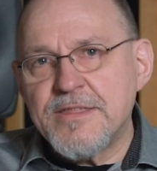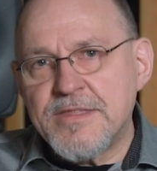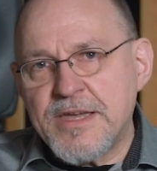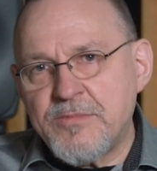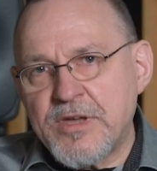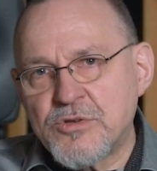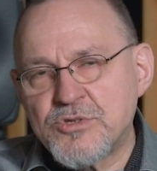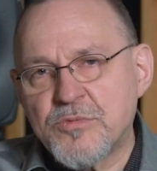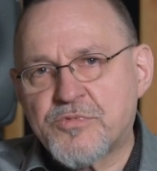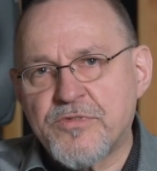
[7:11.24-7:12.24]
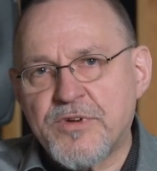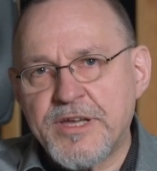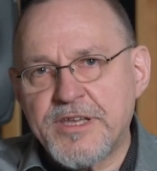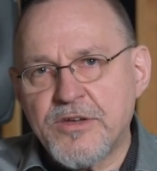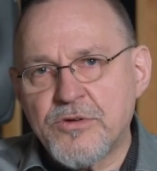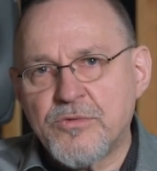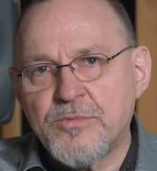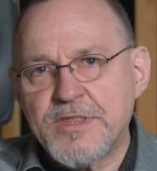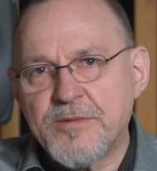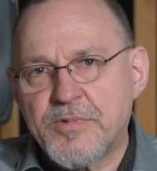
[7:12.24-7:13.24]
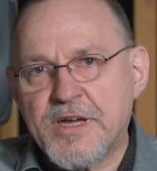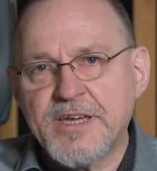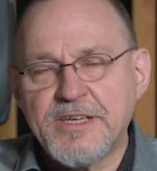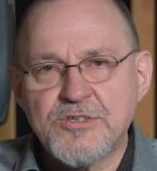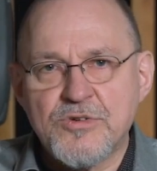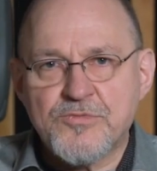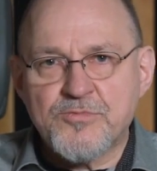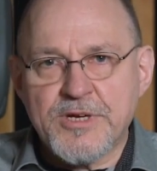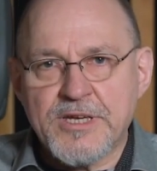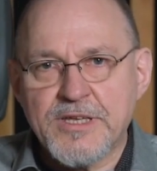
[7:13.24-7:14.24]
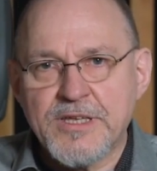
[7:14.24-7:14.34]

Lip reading: then we also provide you with the plug-in software